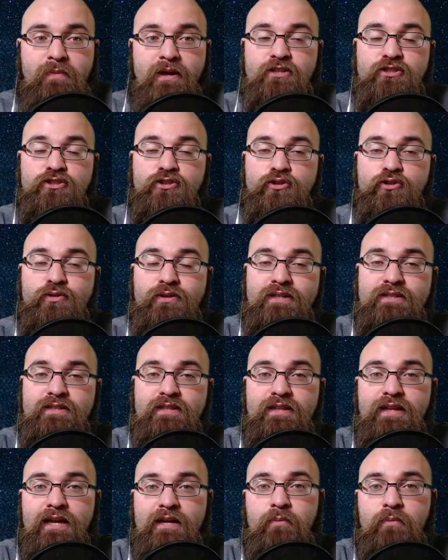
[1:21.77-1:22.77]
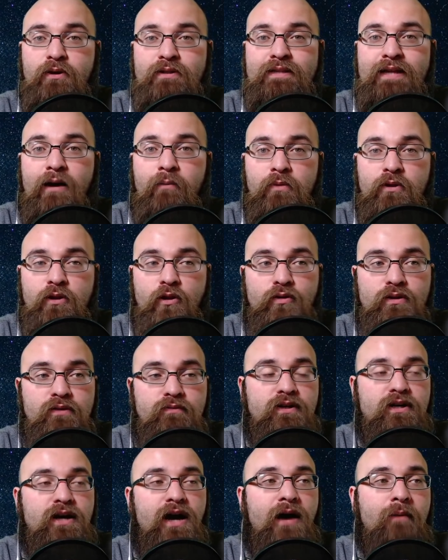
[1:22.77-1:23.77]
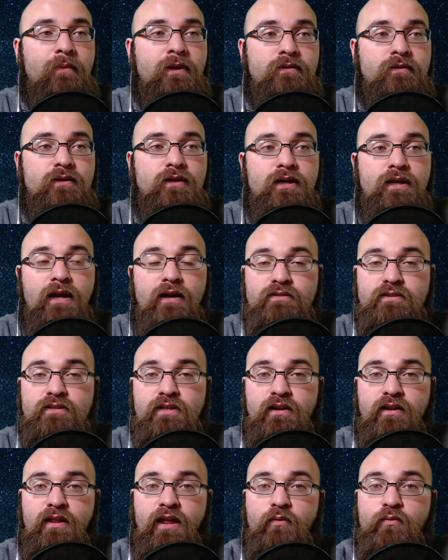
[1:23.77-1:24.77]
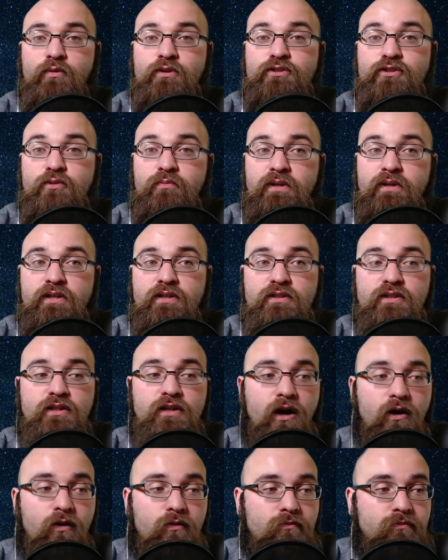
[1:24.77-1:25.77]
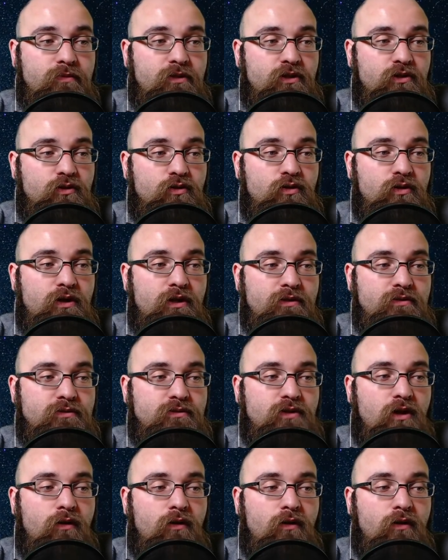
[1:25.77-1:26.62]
Make sure you click the like button down below, leave a comment, and outside of that, we should be good to go. Here it is.